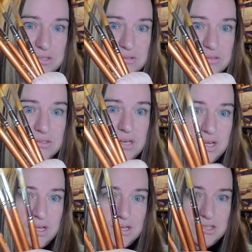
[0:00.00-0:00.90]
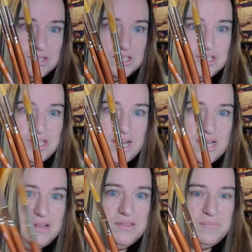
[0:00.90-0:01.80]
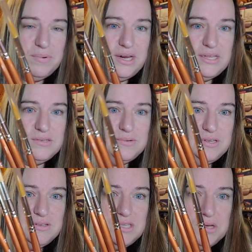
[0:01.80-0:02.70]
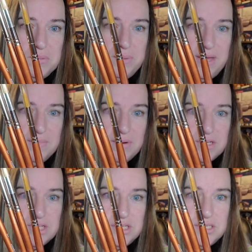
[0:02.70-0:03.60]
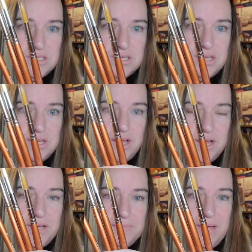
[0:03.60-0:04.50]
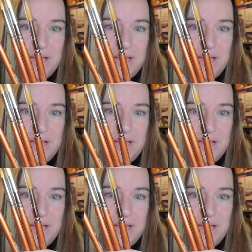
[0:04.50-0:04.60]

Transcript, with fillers: & Newton just check out the brands when you see old paintbrushes um,